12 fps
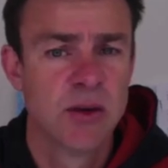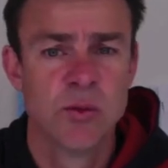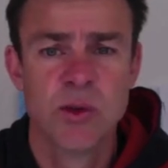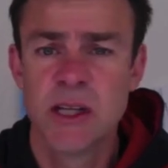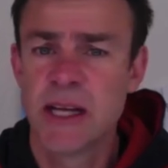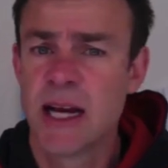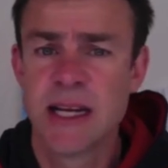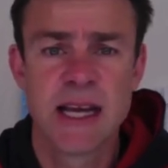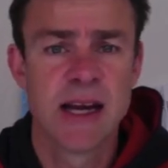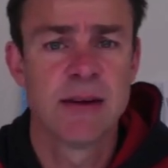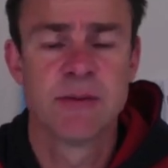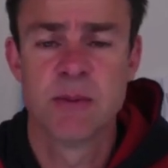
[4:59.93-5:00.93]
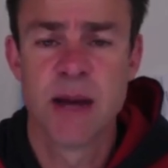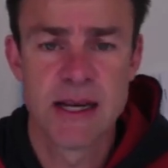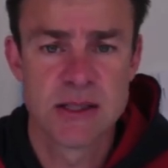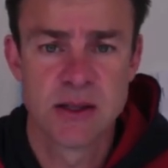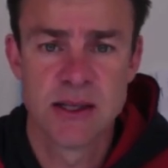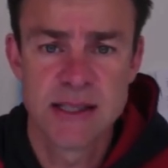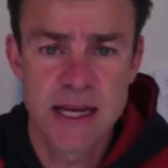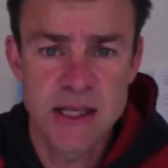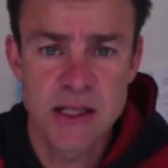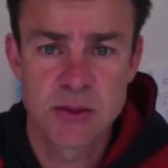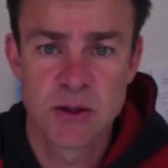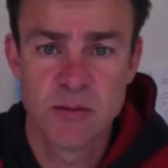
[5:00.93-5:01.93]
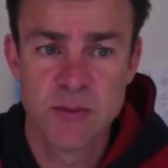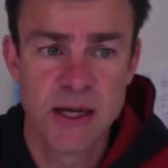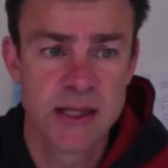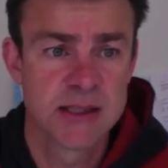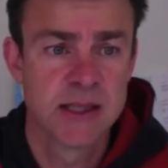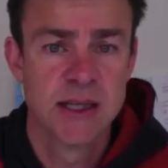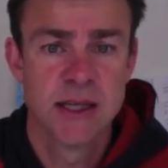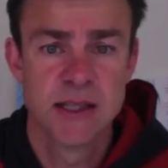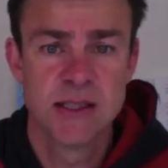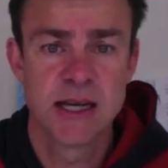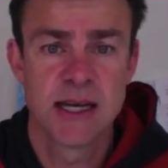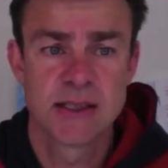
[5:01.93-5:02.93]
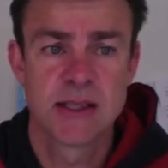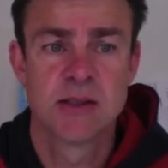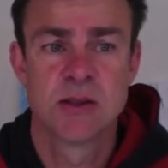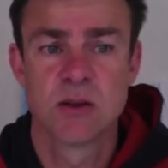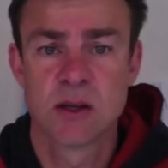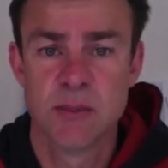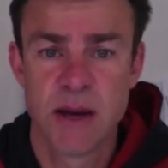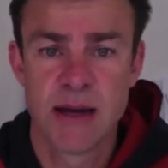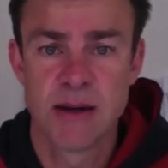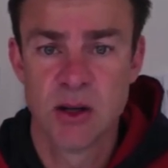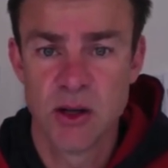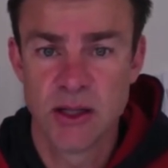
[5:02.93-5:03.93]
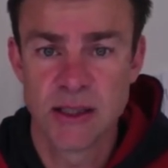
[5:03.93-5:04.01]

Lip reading: really only going for about sort of 10 to 12 minutes, just to talk about learning